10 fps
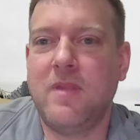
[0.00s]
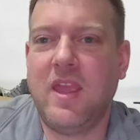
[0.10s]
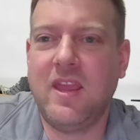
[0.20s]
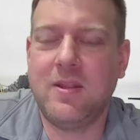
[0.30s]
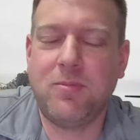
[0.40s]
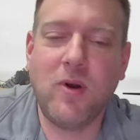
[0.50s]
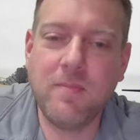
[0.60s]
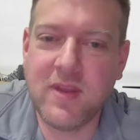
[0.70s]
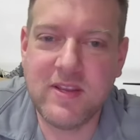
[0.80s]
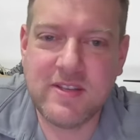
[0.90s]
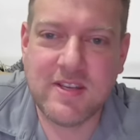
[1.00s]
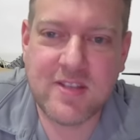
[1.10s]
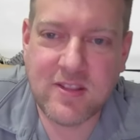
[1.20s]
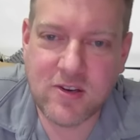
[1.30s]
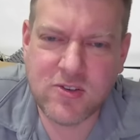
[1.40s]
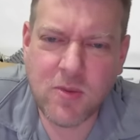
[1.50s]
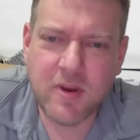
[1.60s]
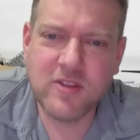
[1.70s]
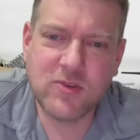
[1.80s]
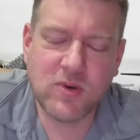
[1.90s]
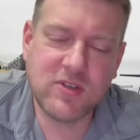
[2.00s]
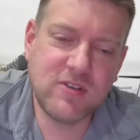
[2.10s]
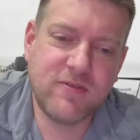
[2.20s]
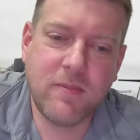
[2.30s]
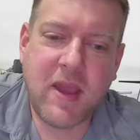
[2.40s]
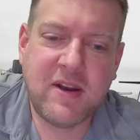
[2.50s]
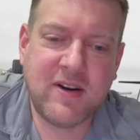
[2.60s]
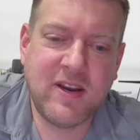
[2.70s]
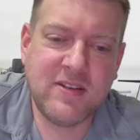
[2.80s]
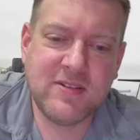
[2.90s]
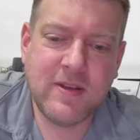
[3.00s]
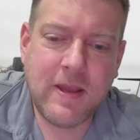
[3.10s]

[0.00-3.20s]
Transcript: and the problem is is that there's so many sources for batteries